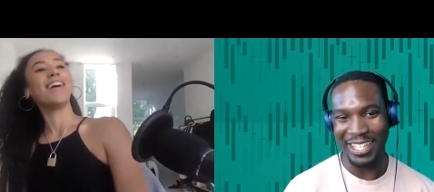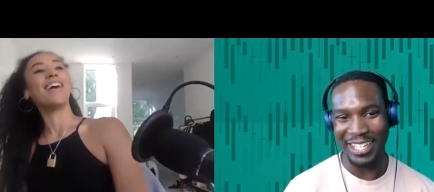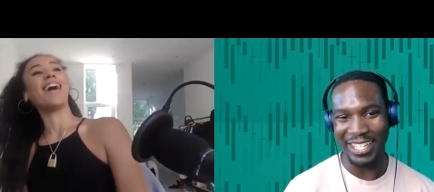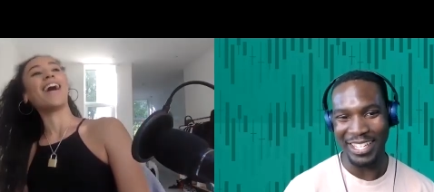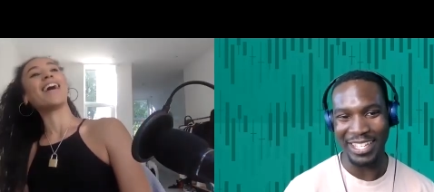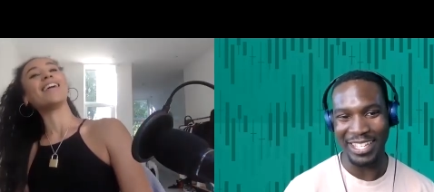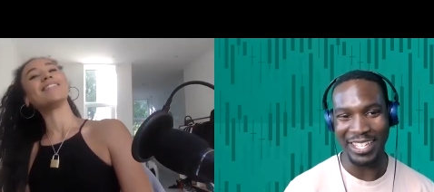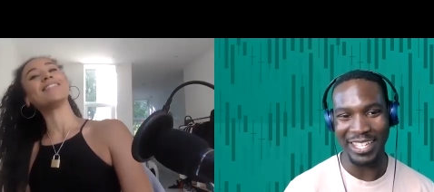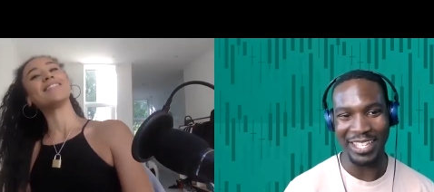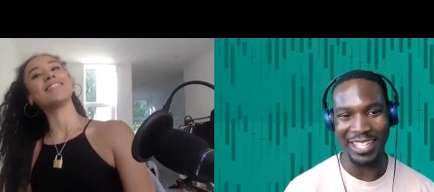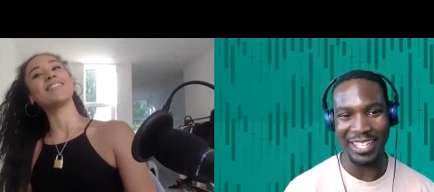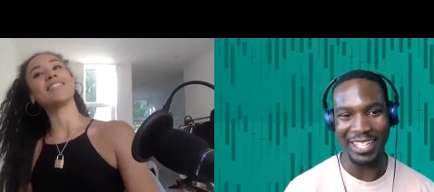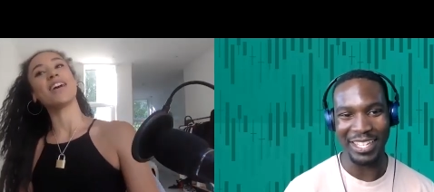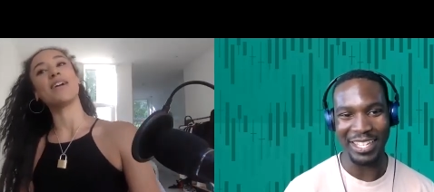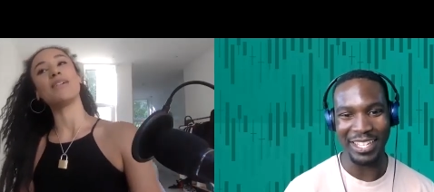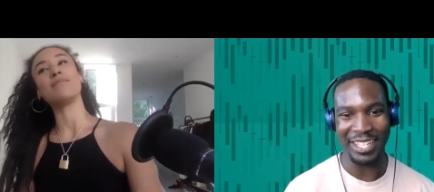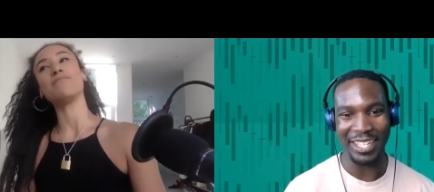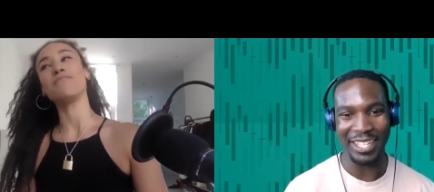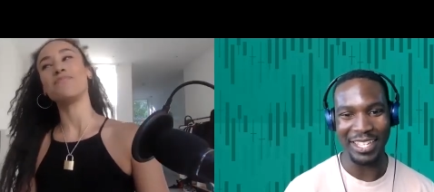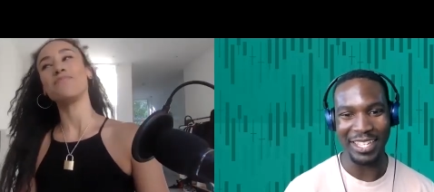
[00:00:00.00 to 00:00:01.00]
Speaker 1: and
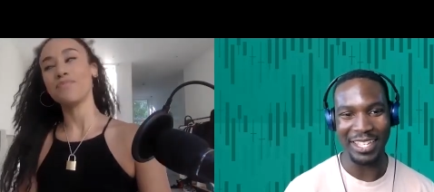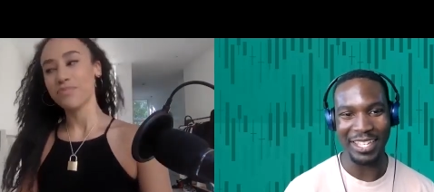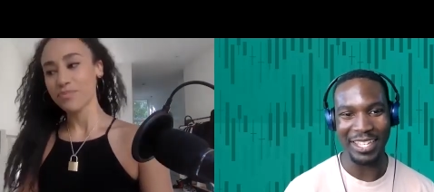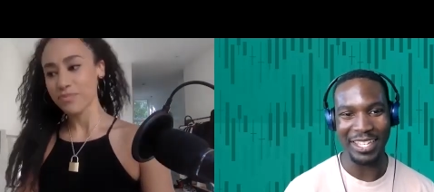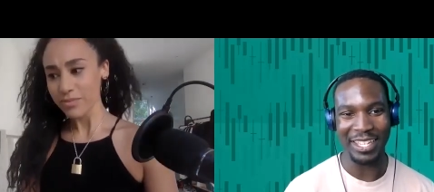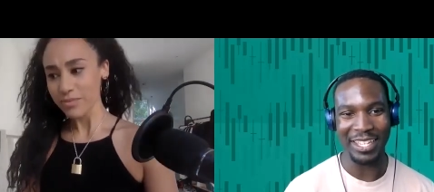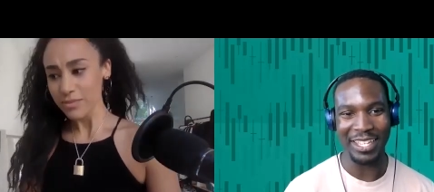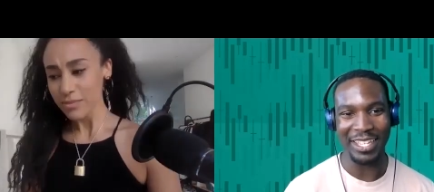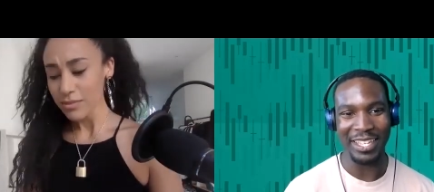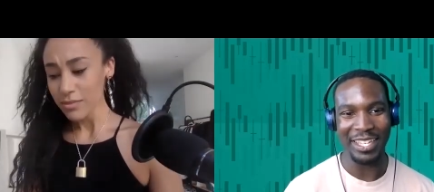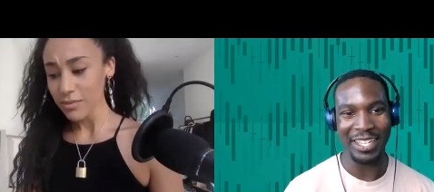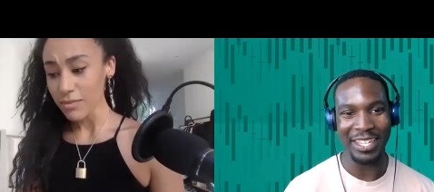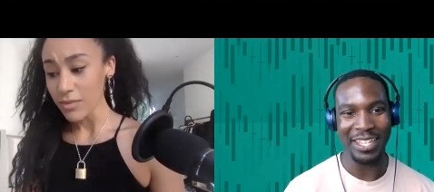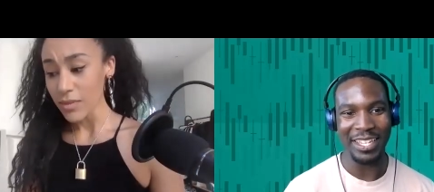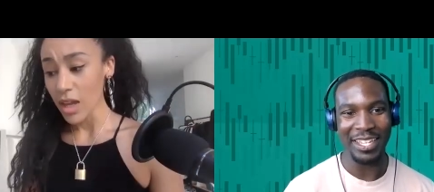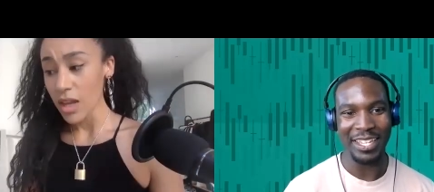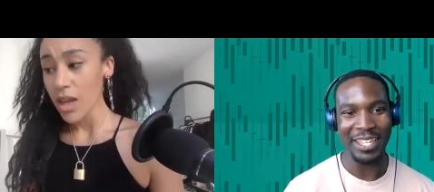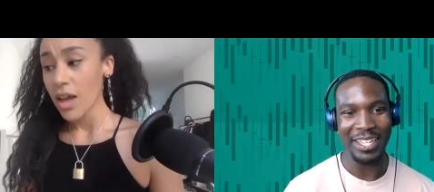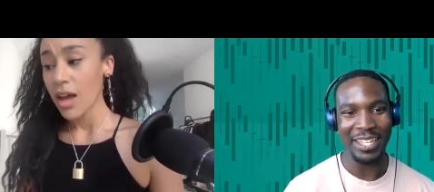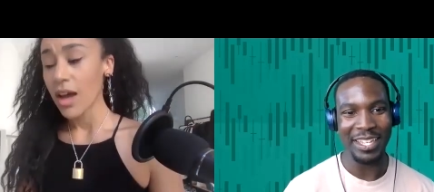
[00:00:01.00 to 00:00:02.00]
um,
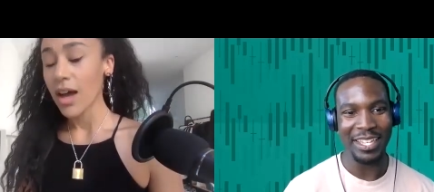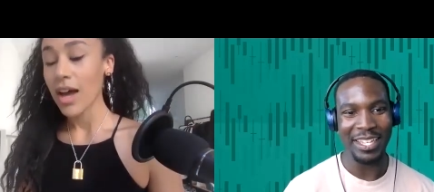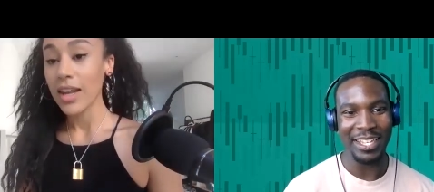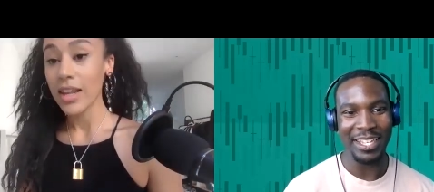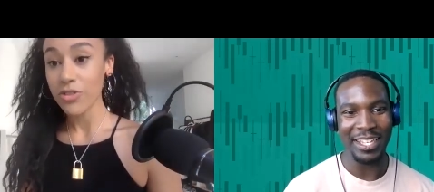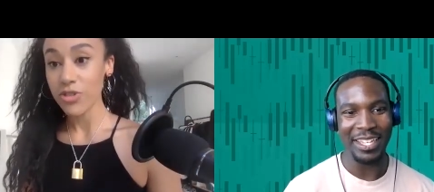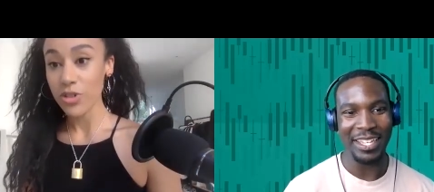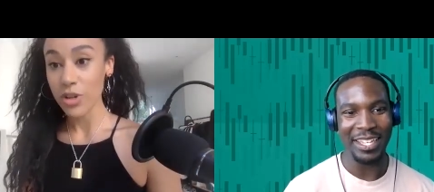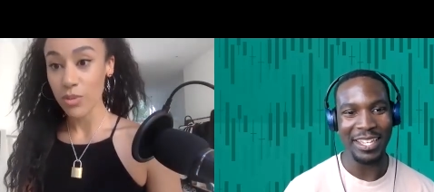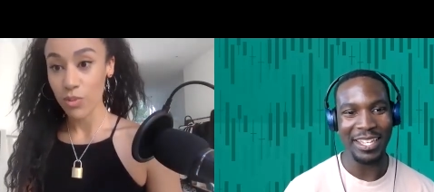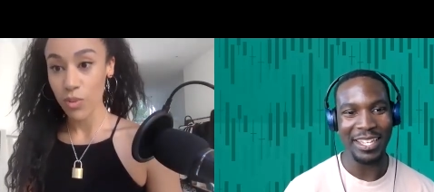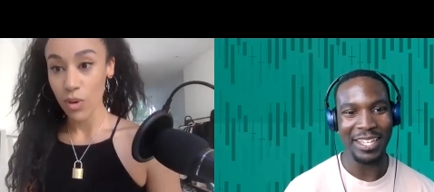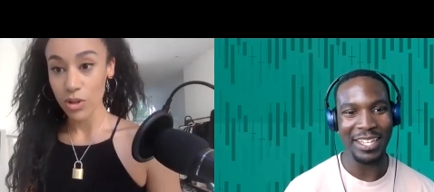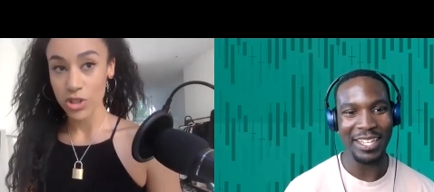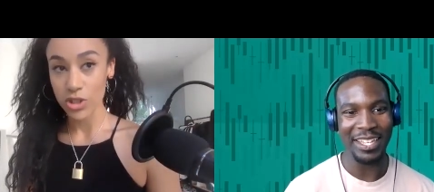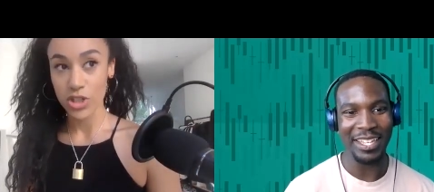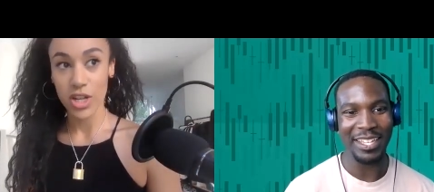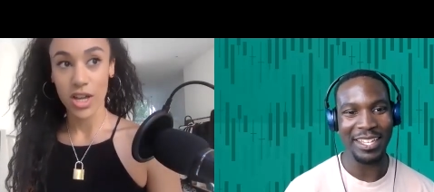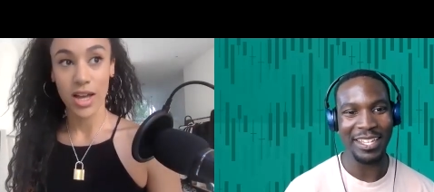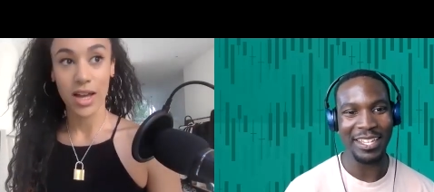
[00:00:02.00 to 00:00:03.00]
I literally
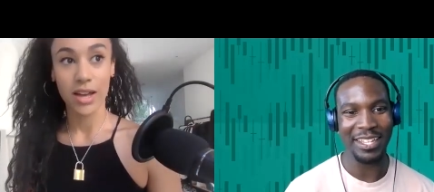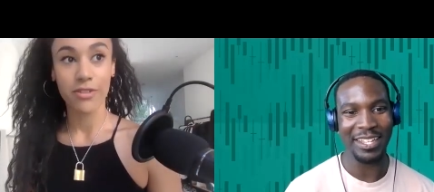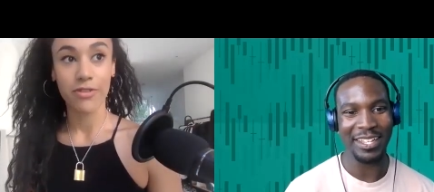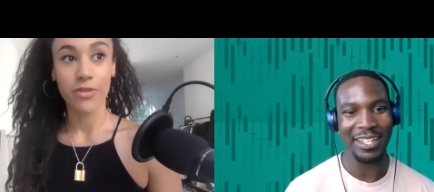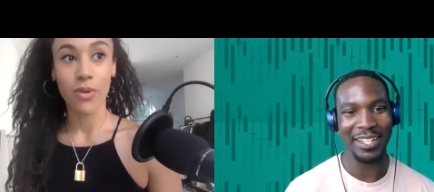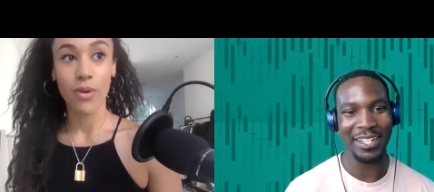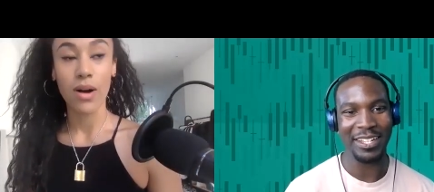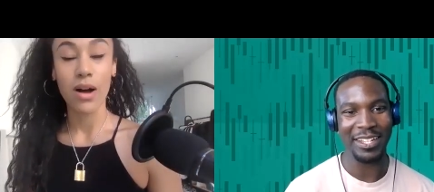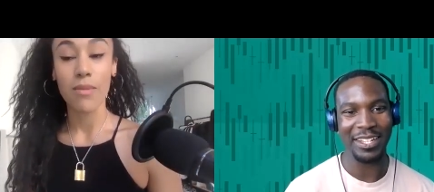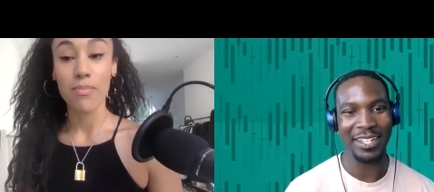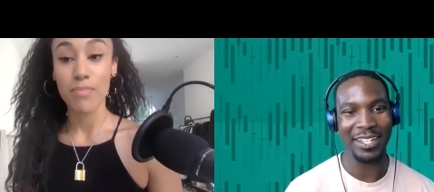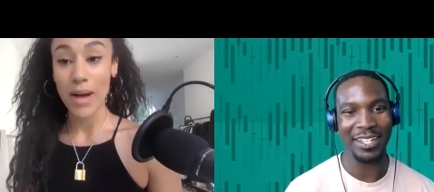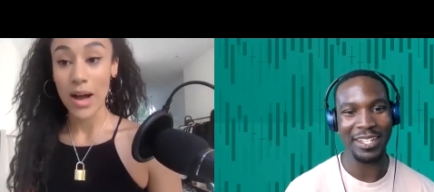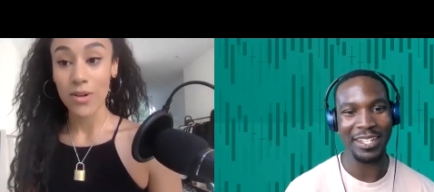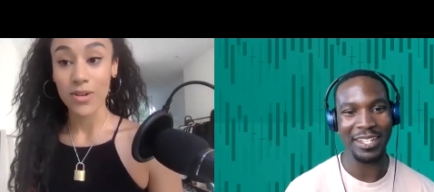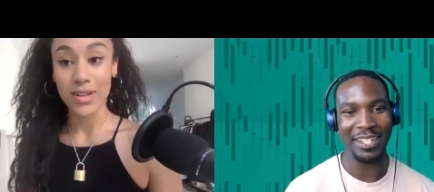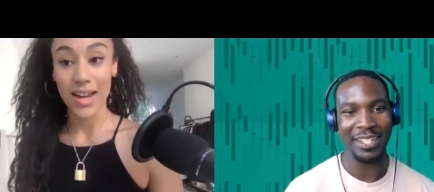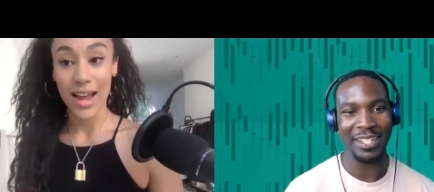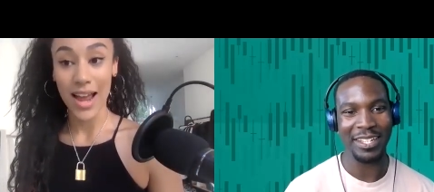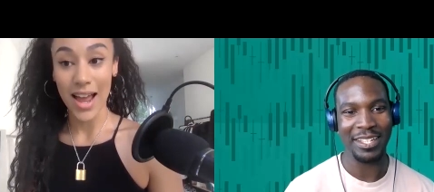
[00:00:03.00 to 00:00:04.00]
watched her for
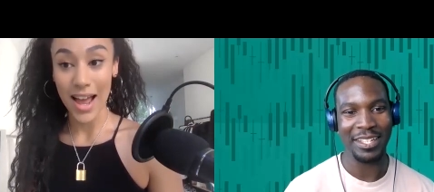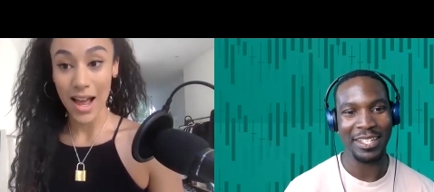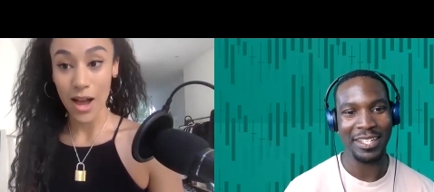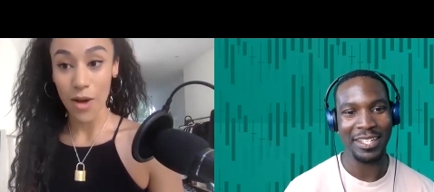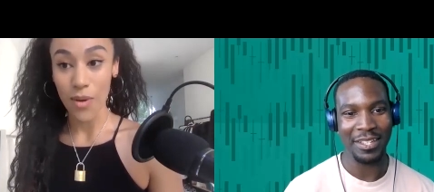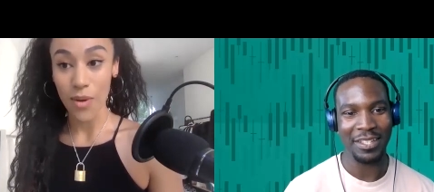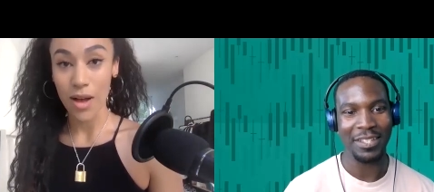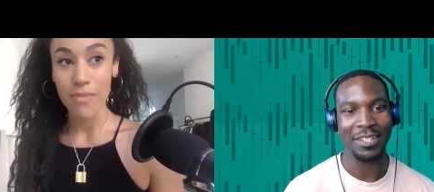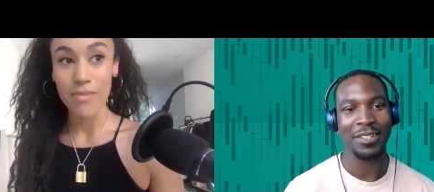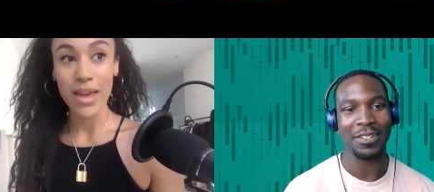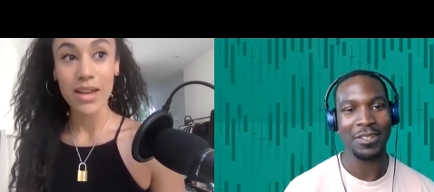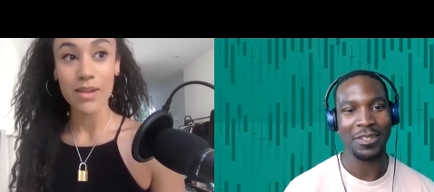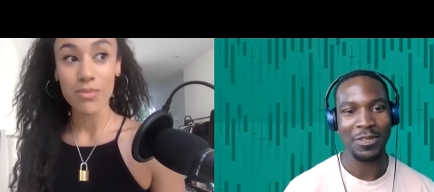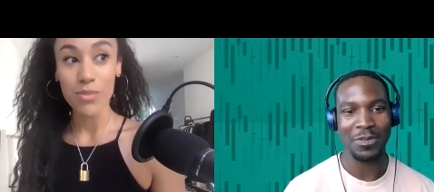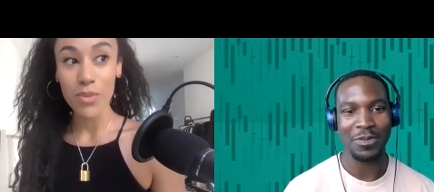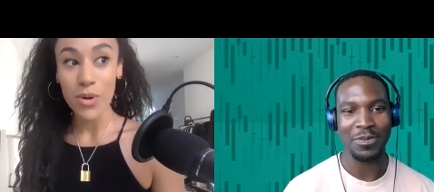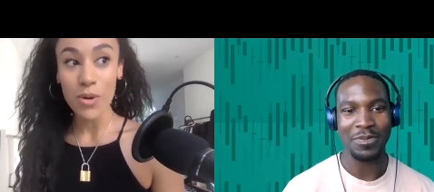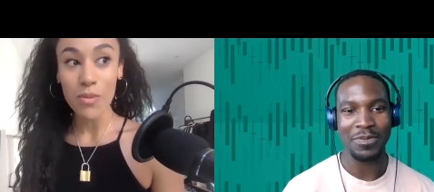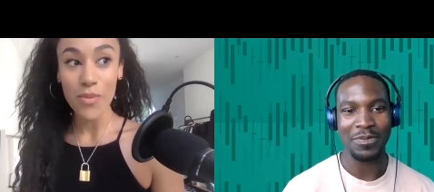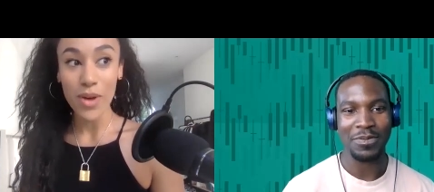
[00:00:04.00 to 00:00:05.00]
about an hour make
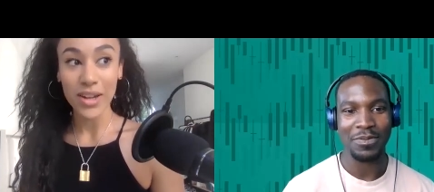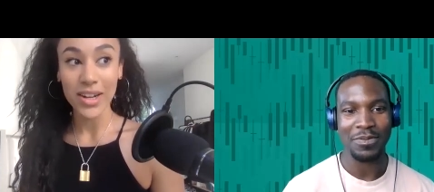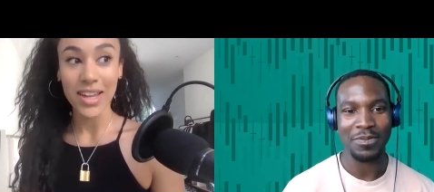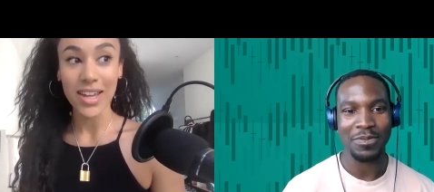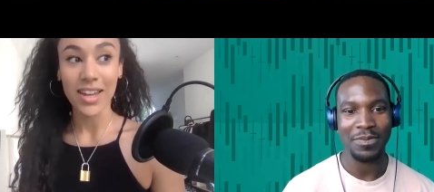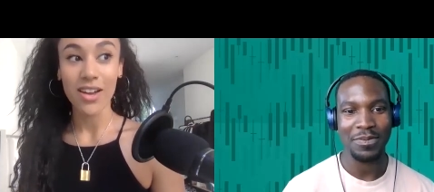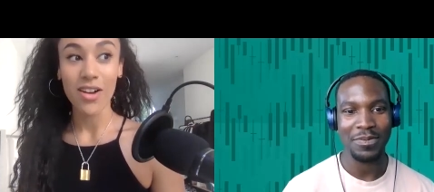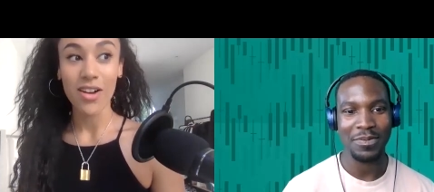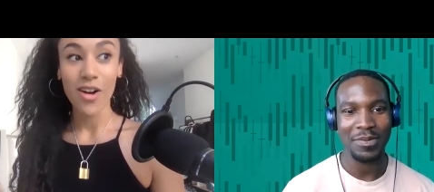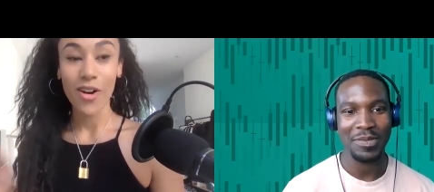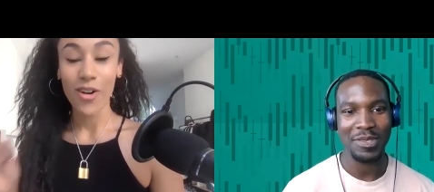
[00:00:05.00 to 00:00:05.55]
more money